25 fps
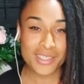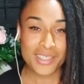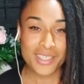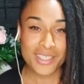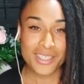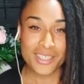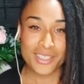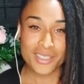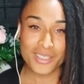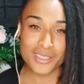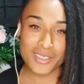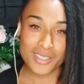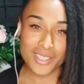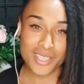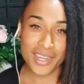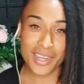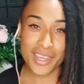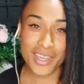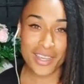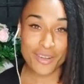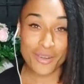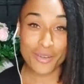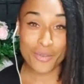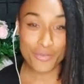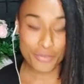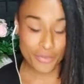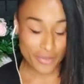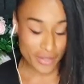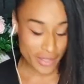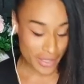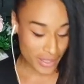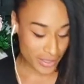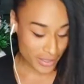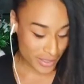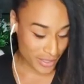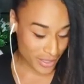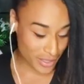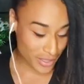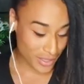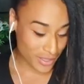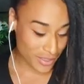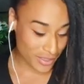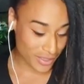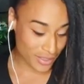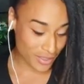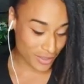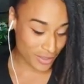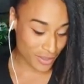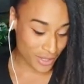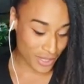so that I don't forget
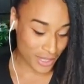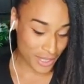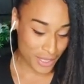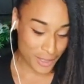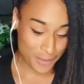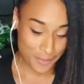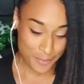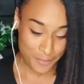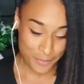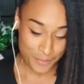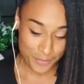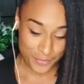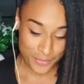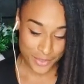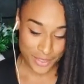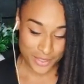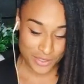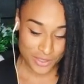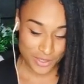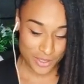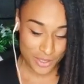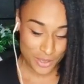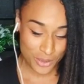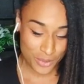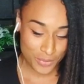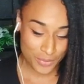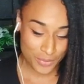anything, okay? So,